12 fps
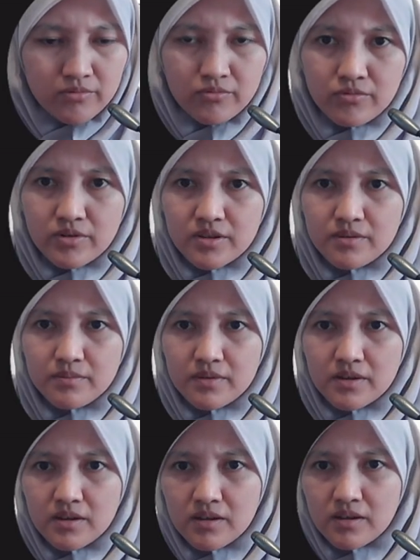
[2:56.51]
What the
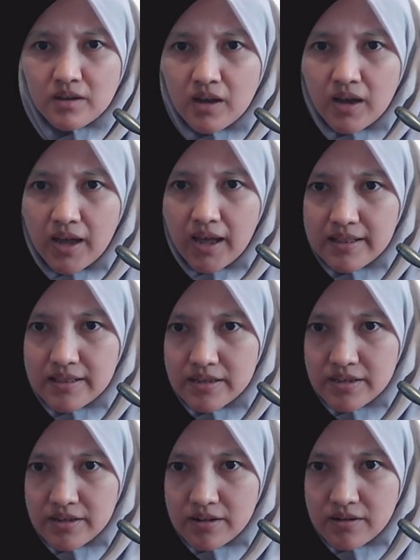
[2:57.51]
meaning?
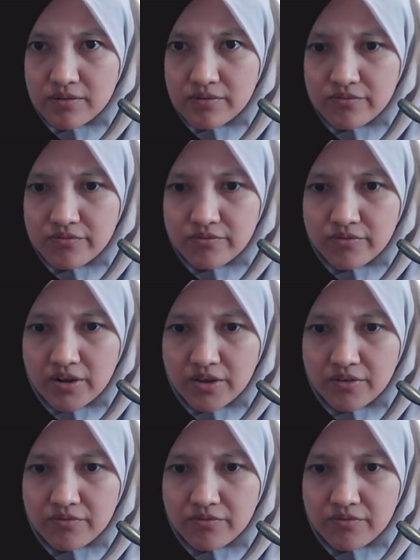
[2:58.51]
Ali 5.